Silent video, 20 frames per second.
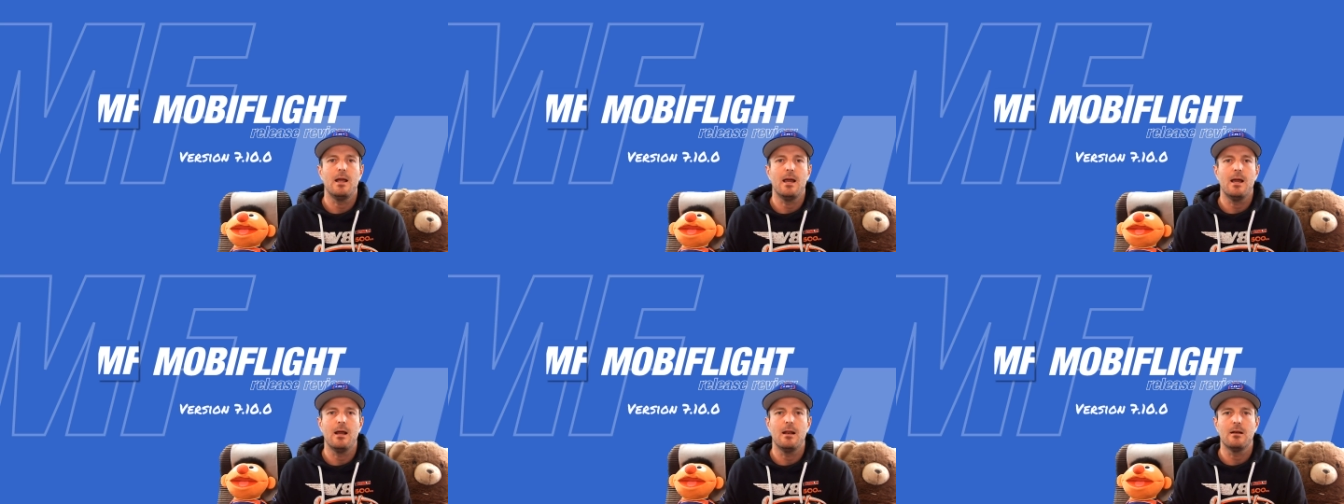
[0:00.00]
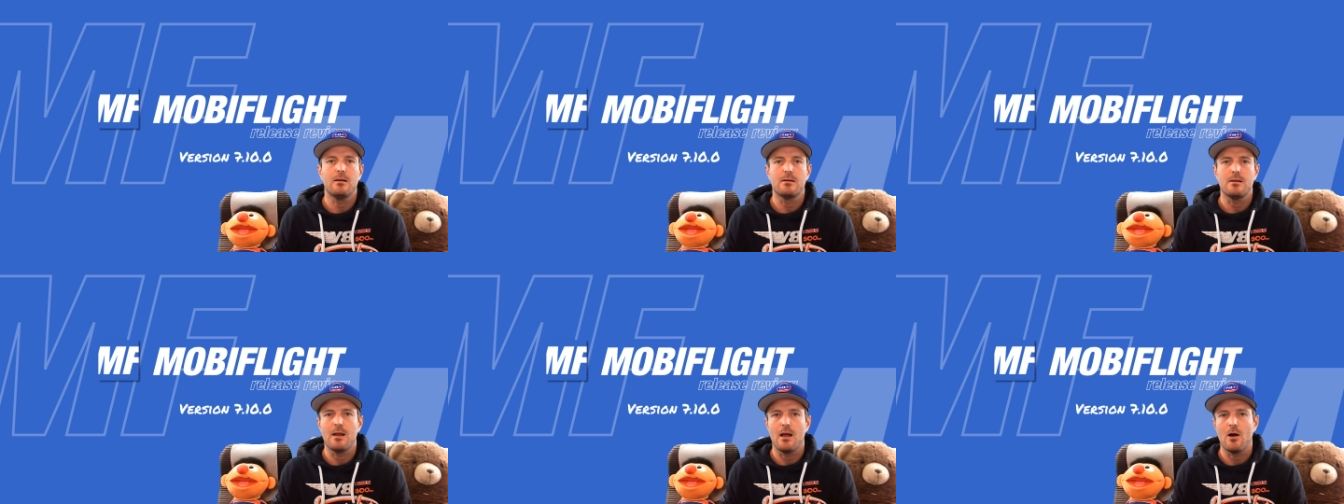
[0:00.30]
and
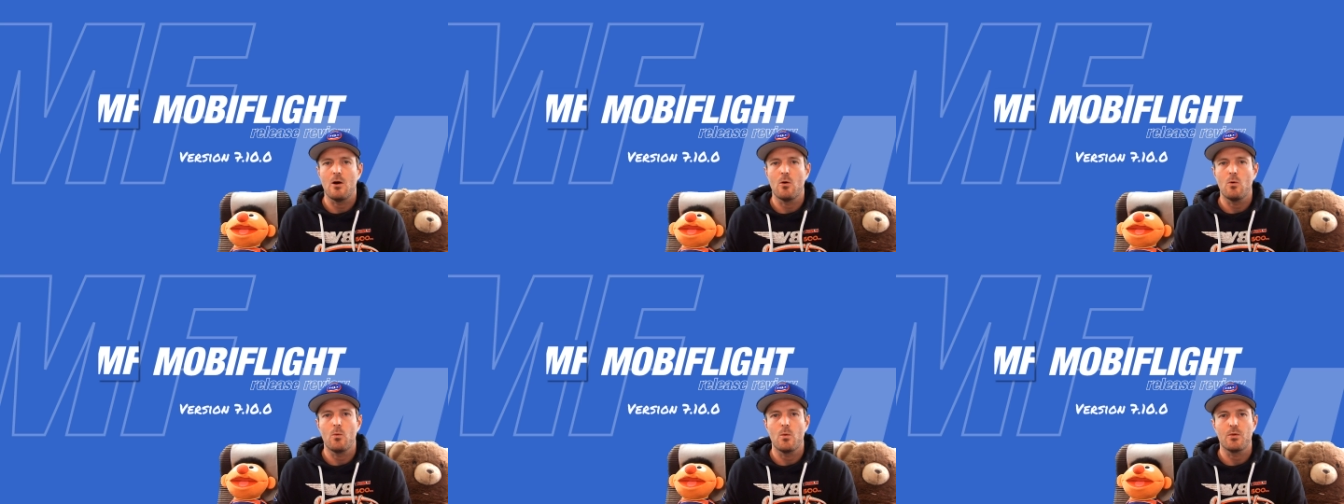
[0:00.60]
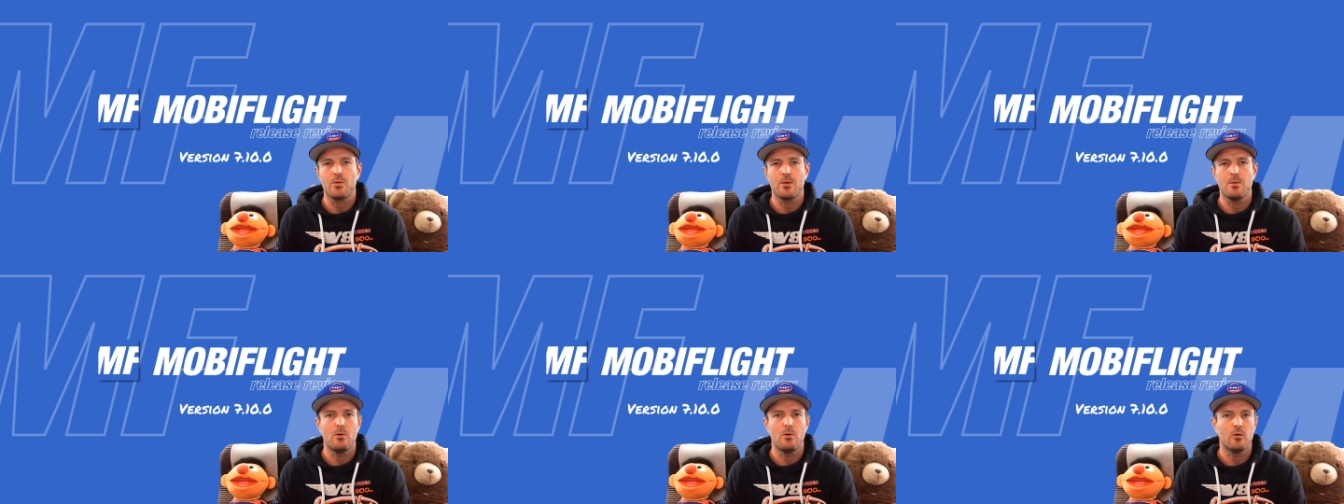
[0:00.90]
now
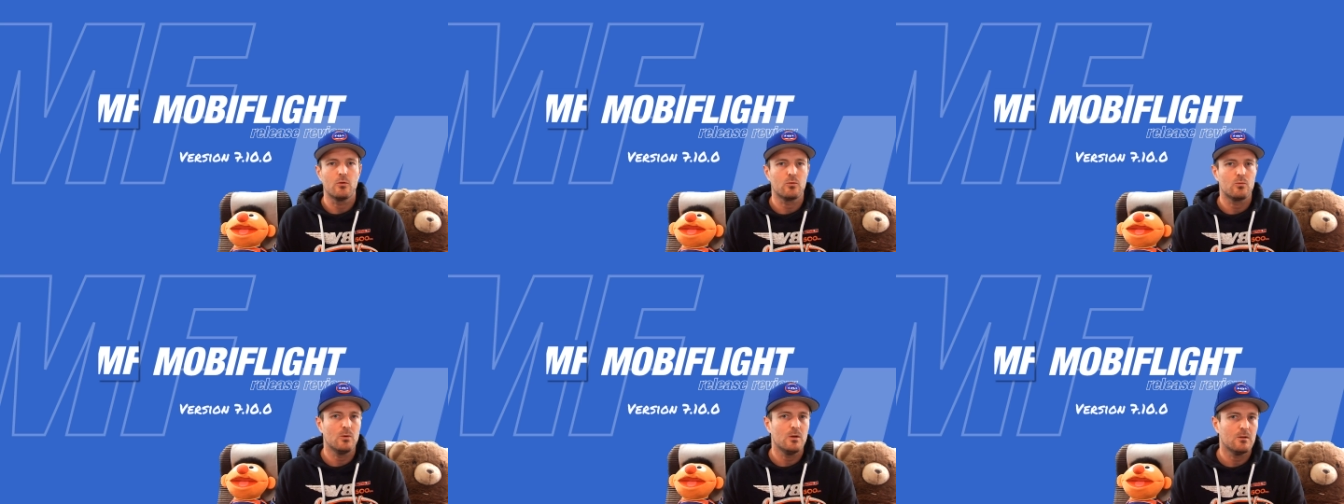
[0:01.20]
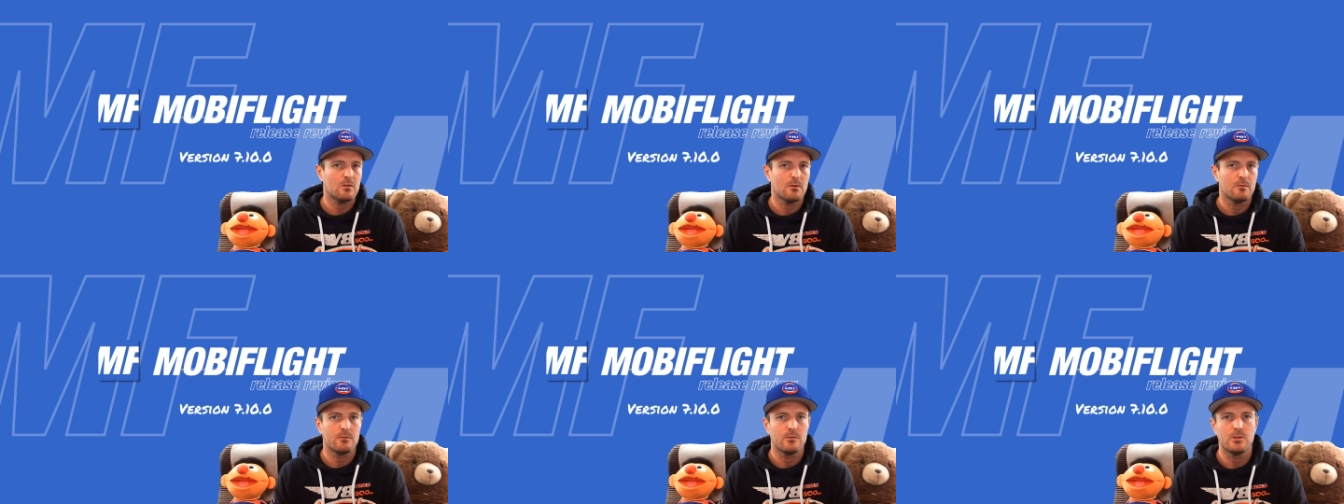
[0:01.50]
with the most
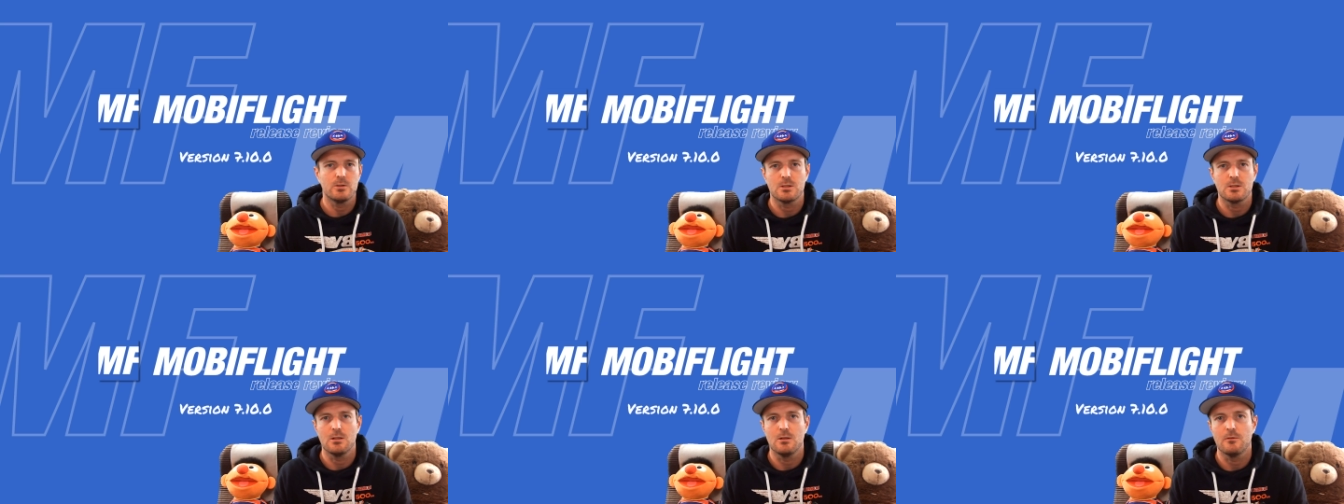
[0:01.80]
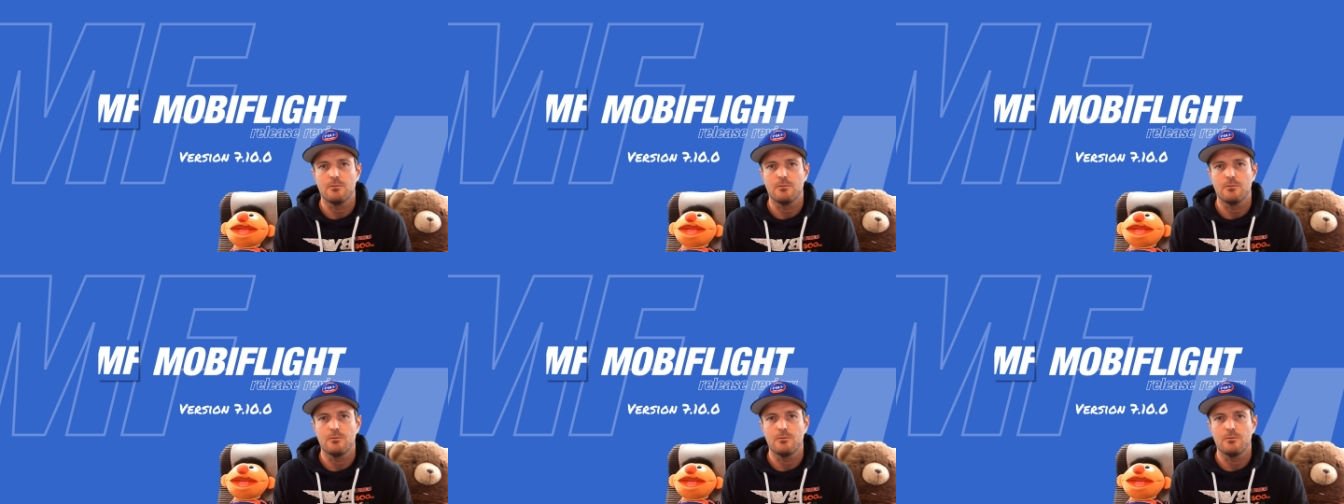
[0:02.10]
recent version of